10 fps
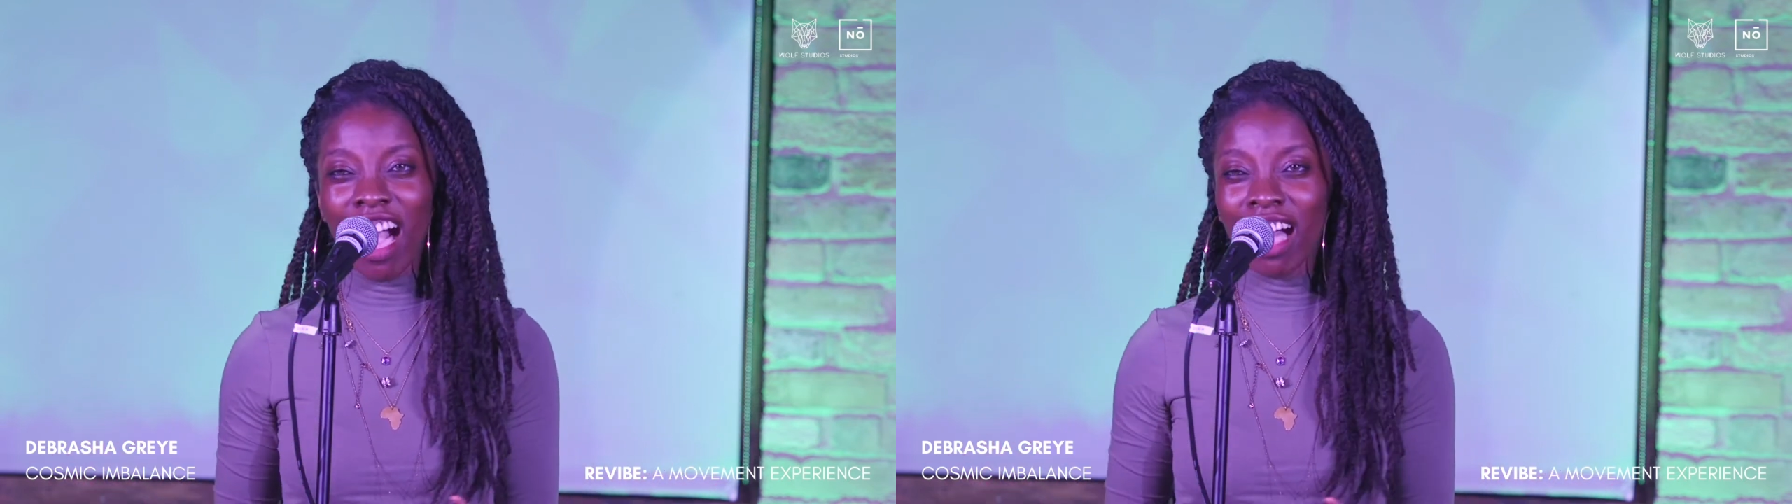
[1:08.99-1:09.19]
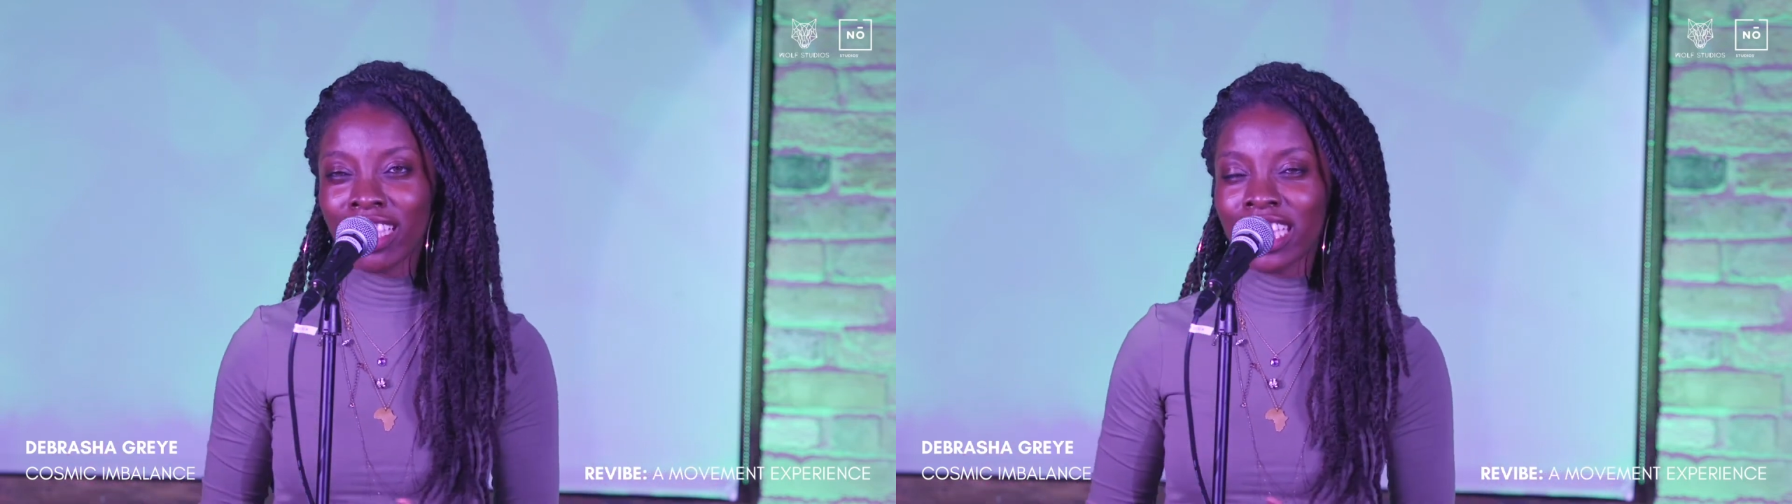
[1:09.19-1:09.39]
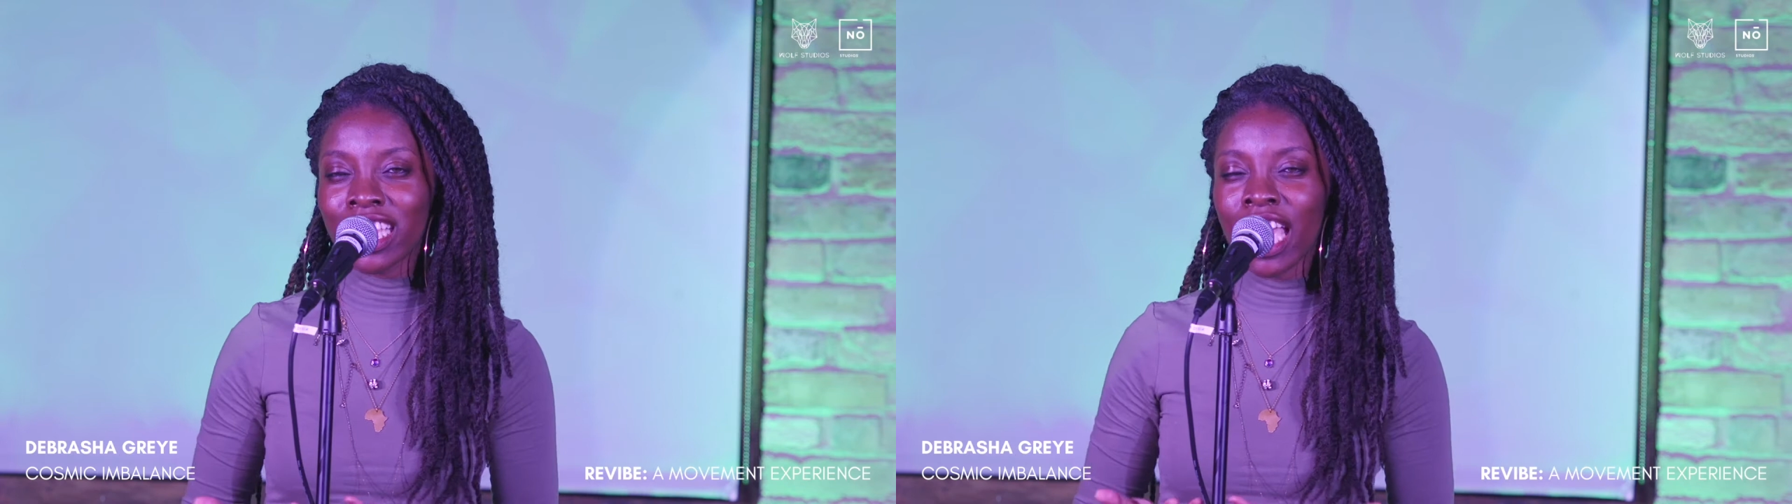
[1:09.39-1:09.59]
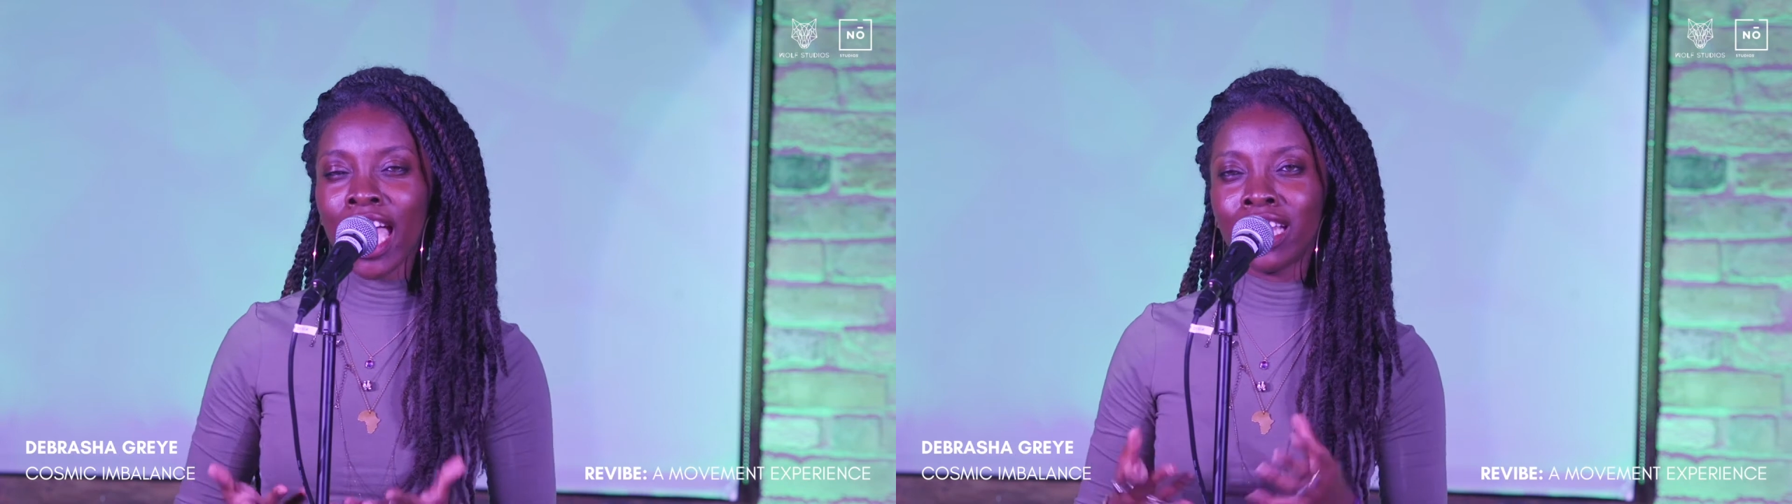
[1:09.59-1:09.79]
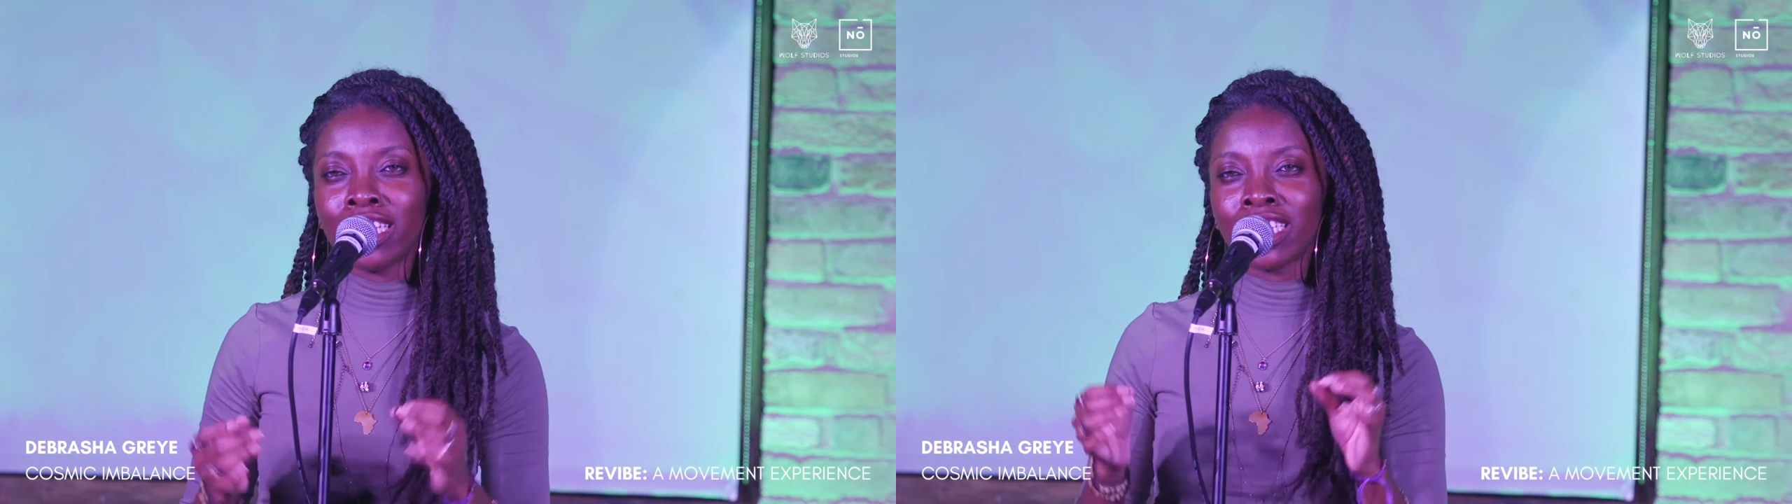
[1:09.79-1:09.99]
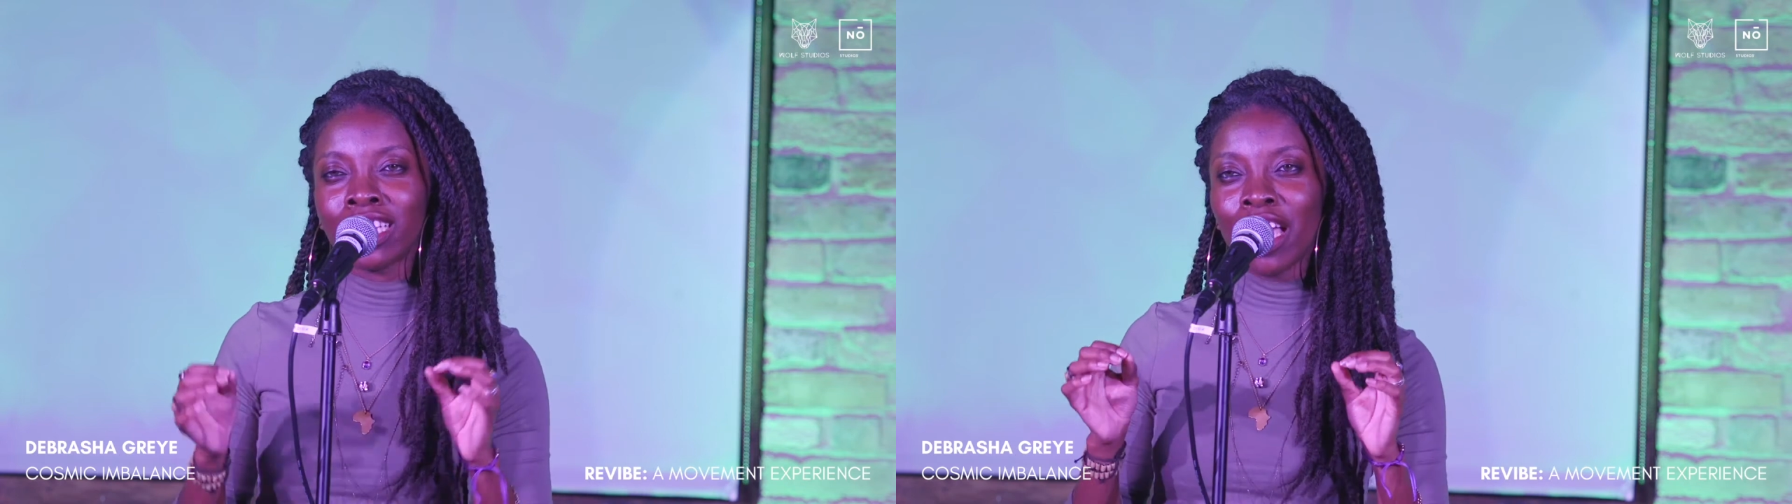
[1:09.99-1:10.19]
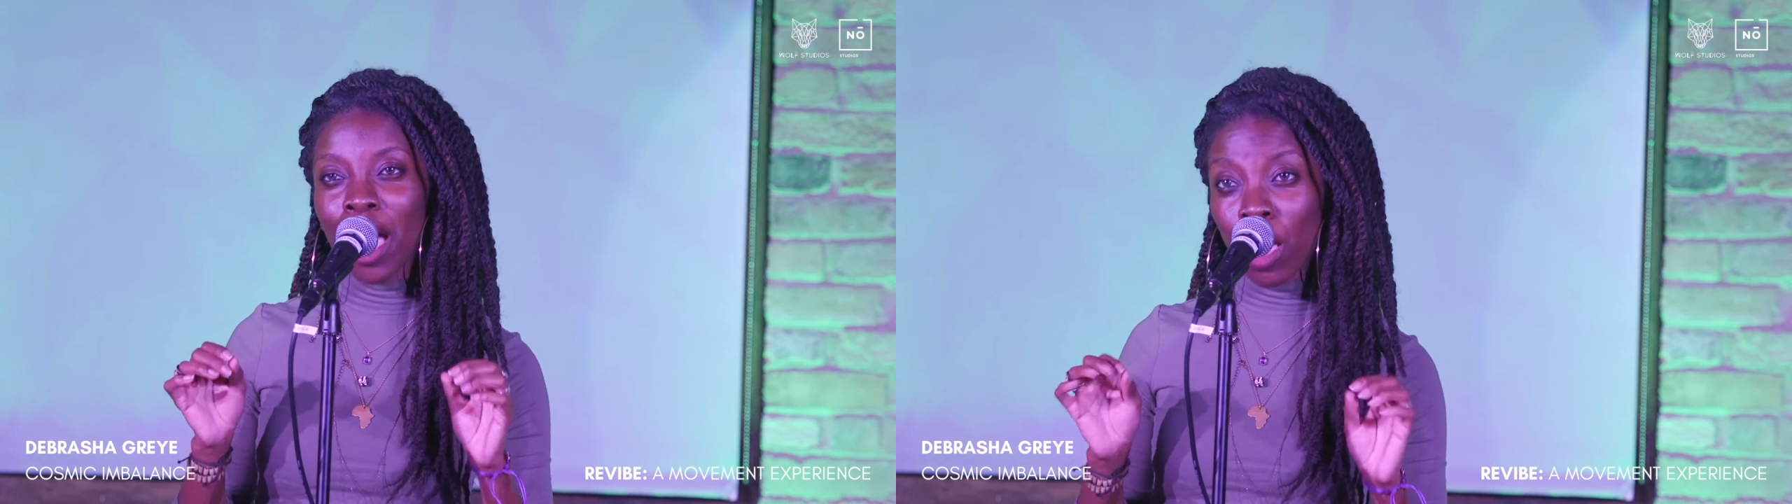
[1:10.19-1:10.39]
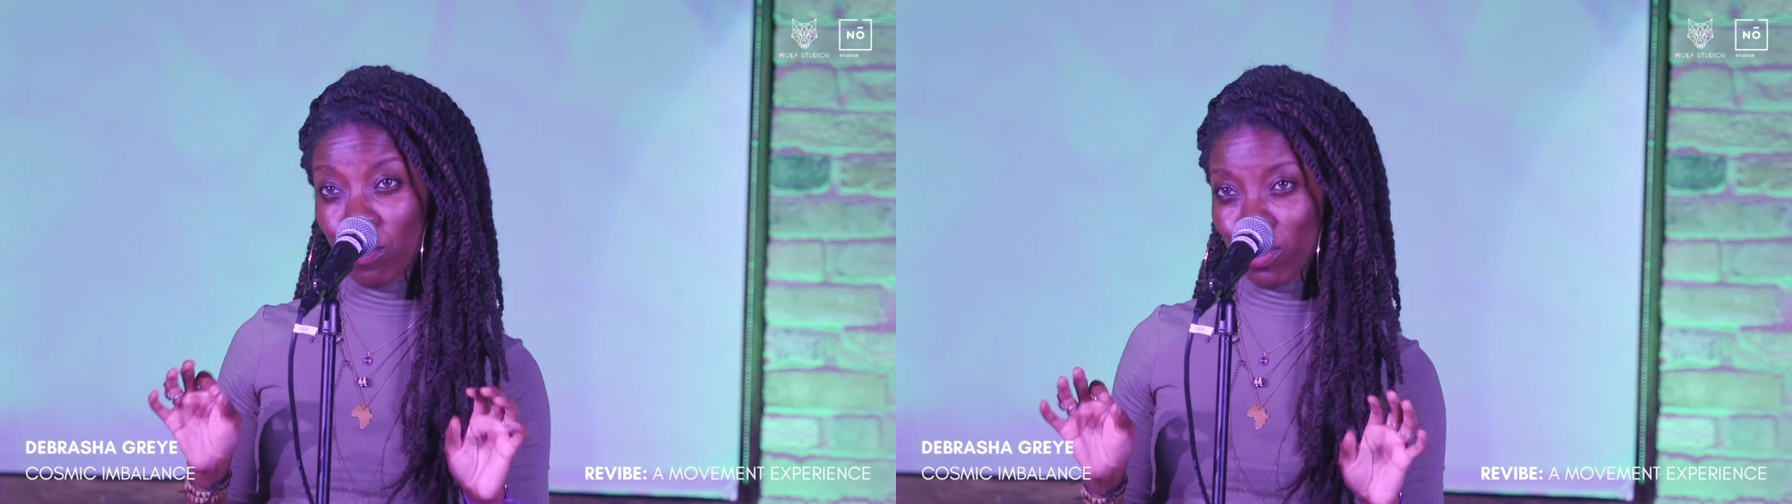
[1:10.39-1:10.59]
holly and
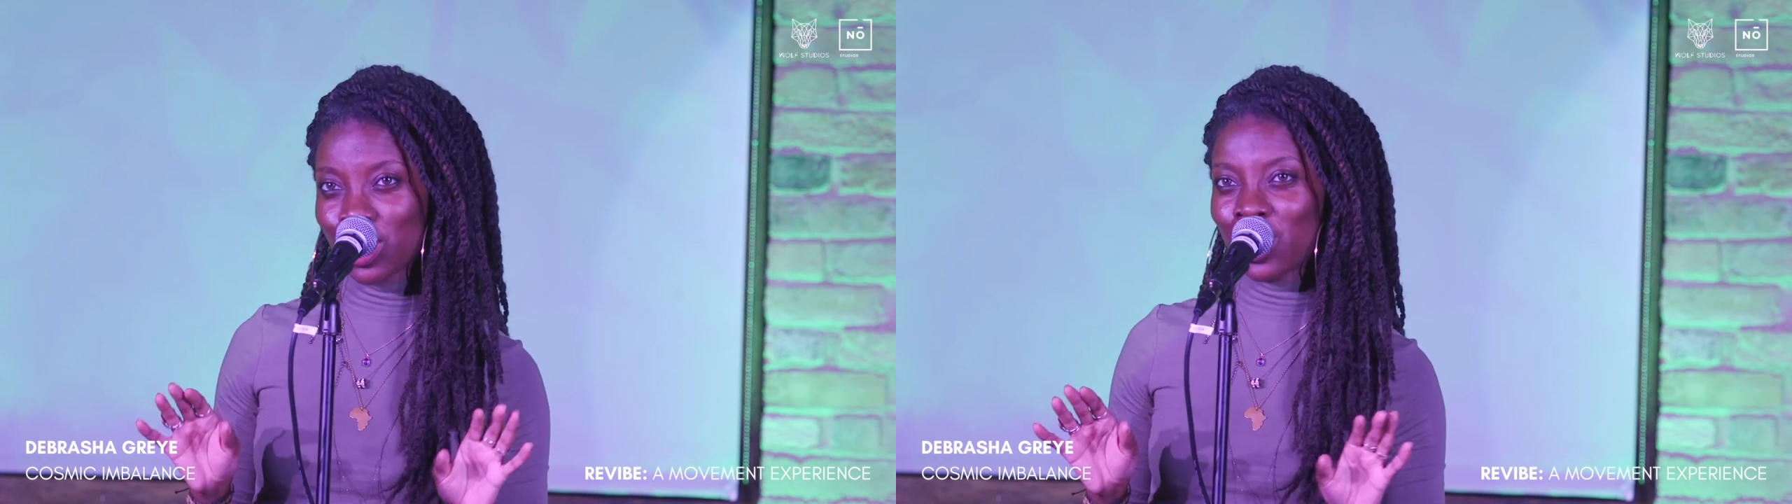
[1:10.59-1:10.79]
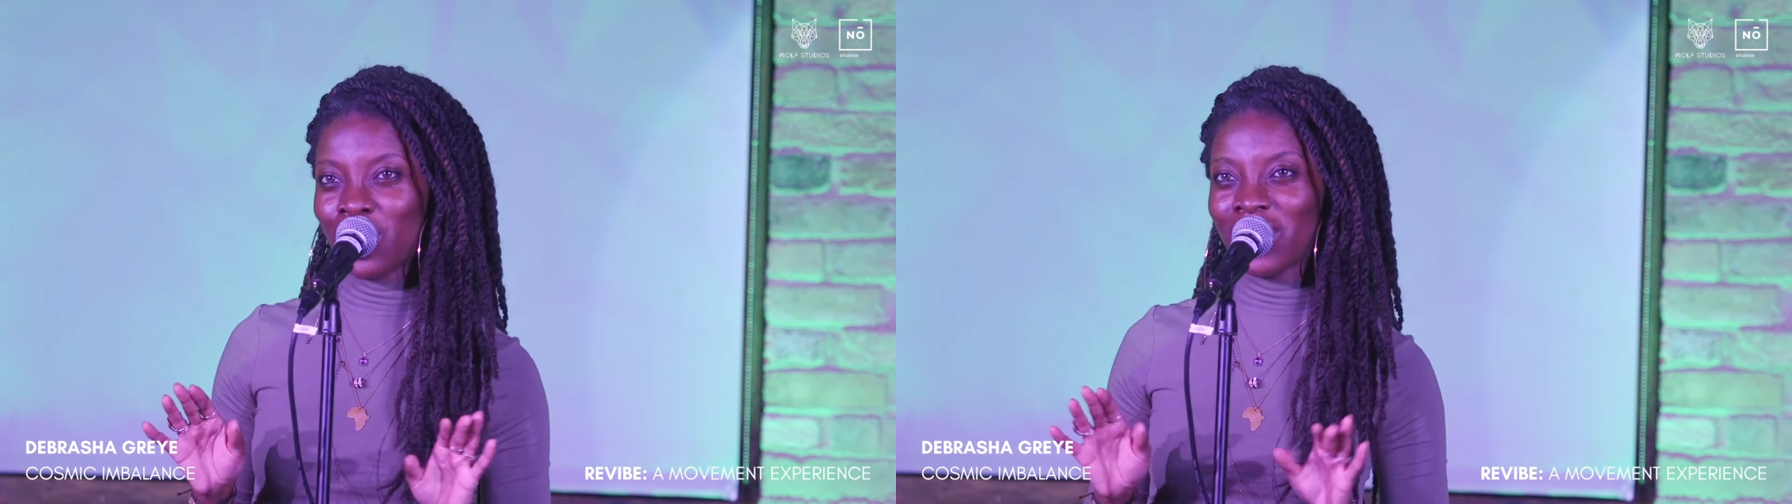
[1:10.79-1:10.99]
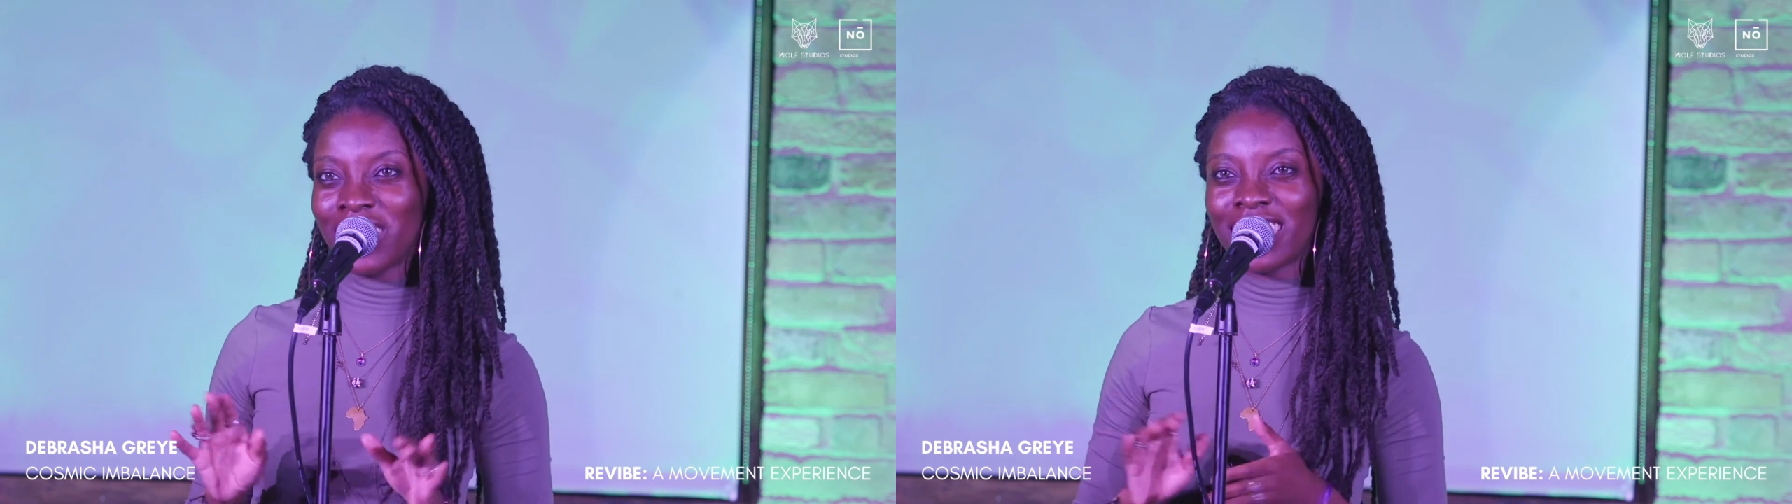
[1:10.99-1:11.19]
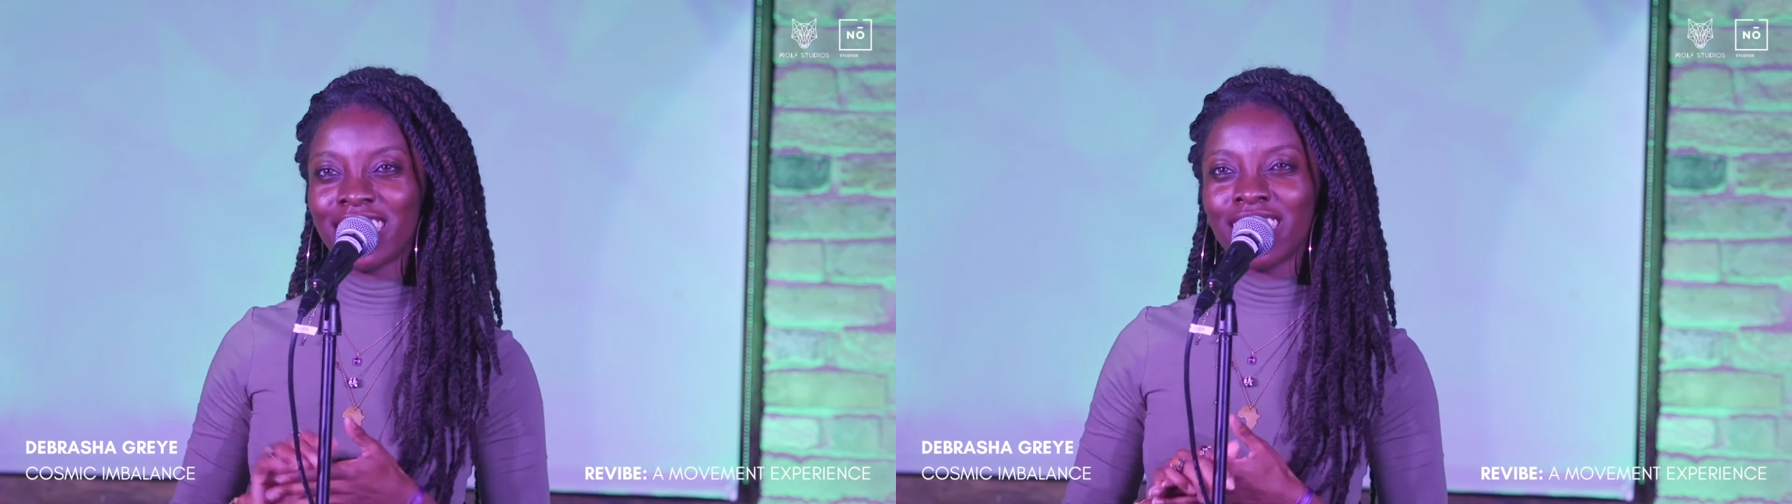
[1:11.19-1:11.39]
a prisoner